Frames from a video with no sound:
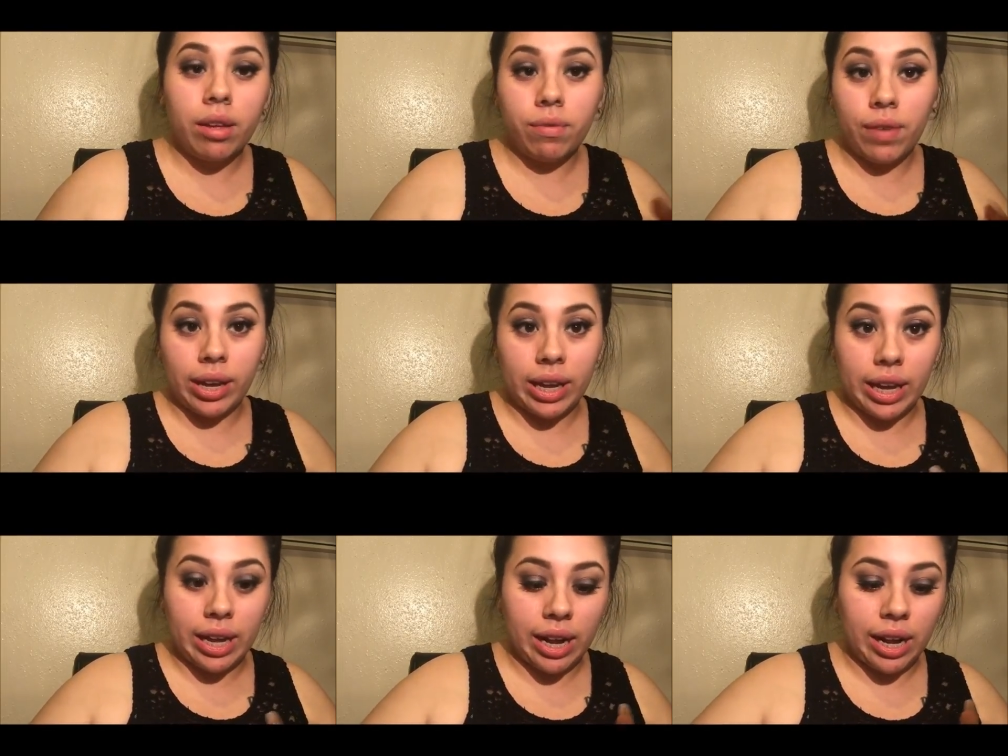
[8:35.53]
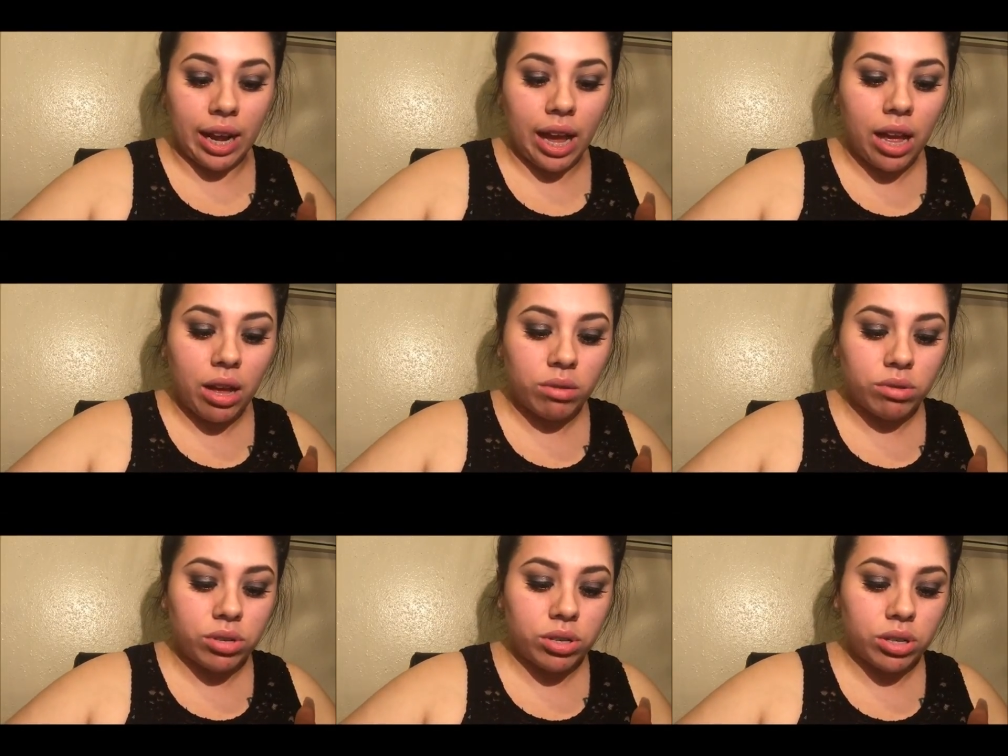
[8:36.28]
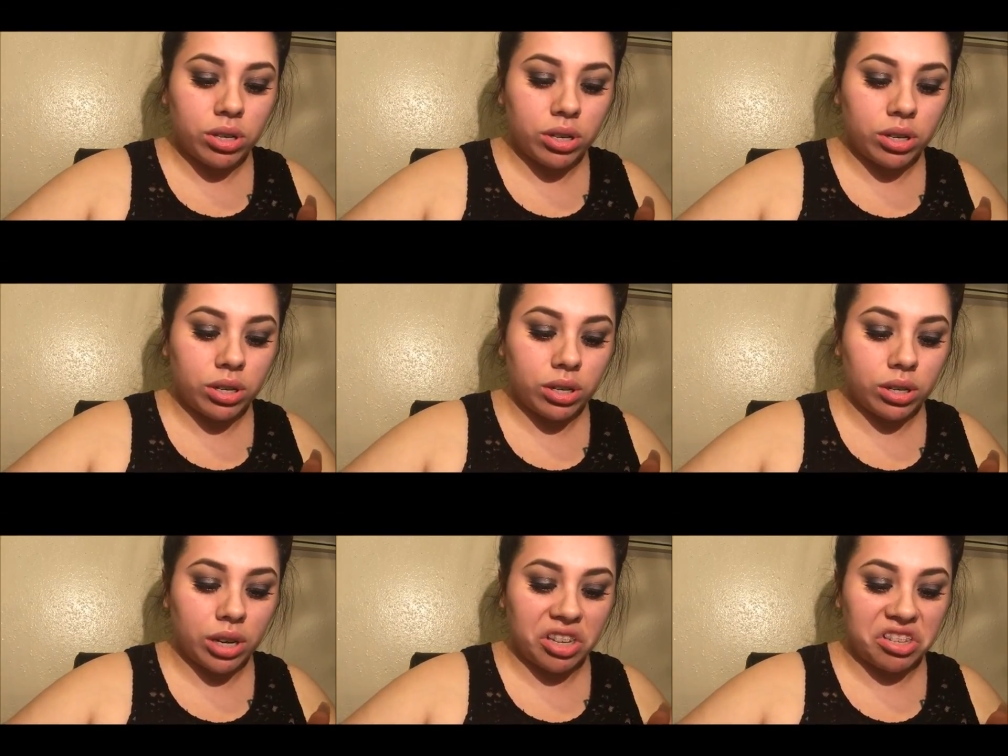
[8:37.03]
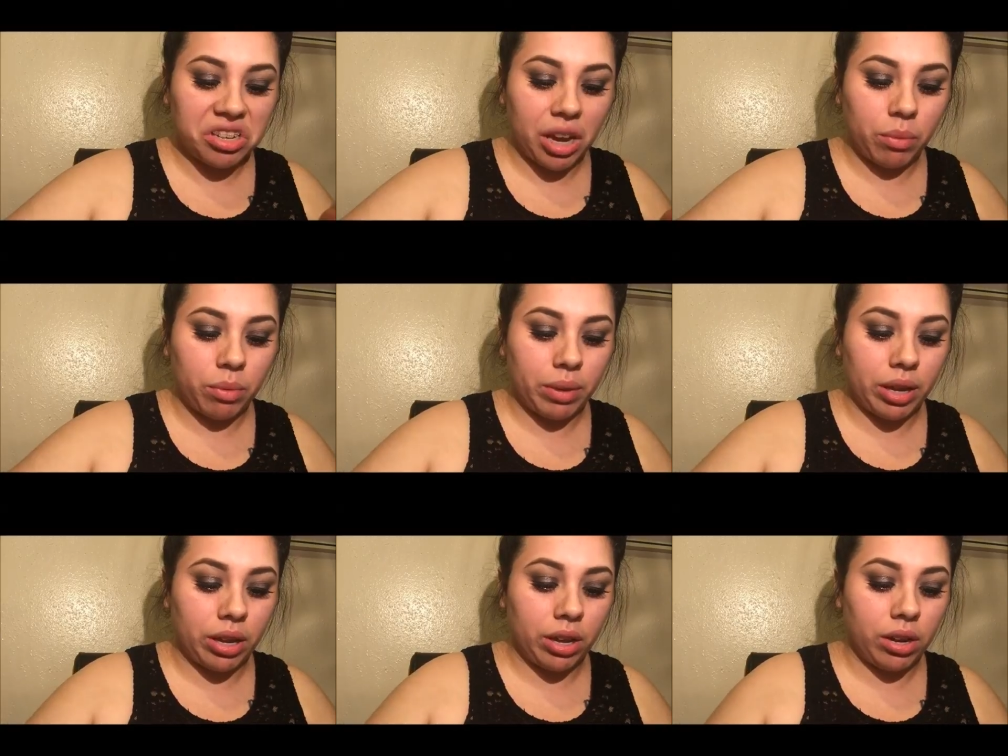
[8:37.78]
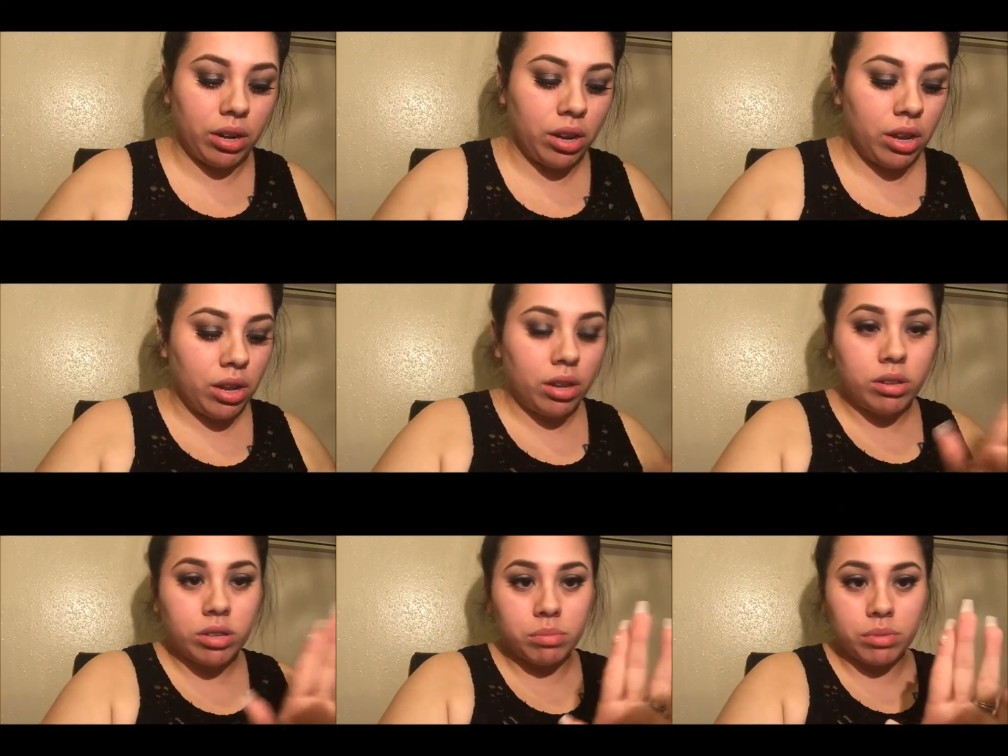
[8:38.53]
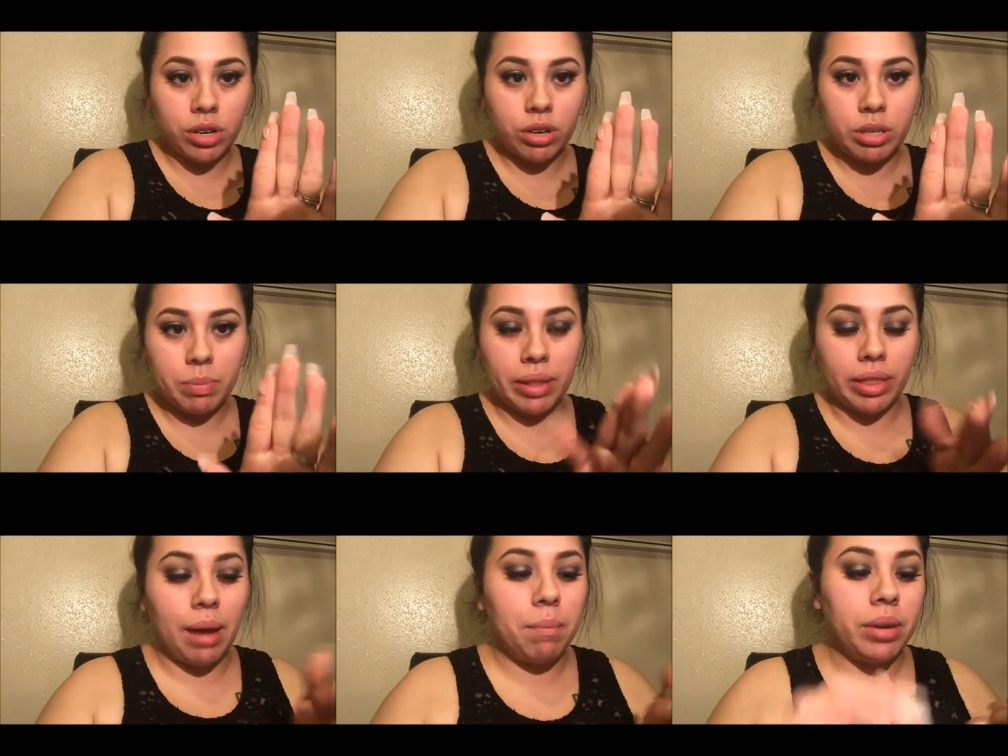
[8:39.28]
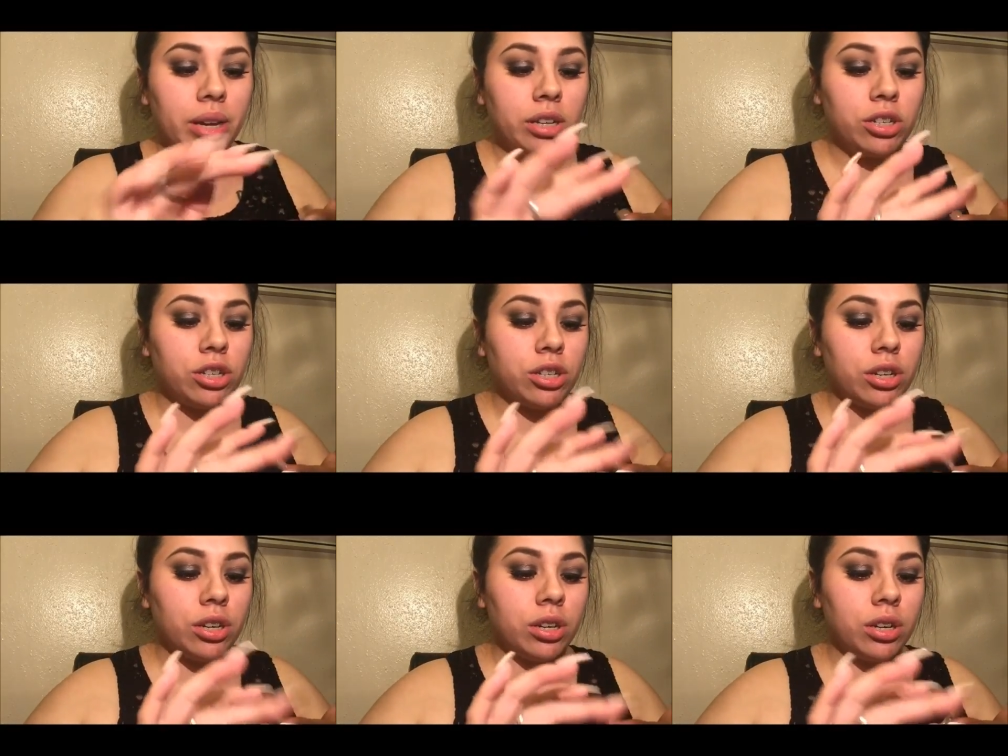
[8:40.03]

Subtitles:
If I can get any out, like today would be good. So I'm gonna use about that much.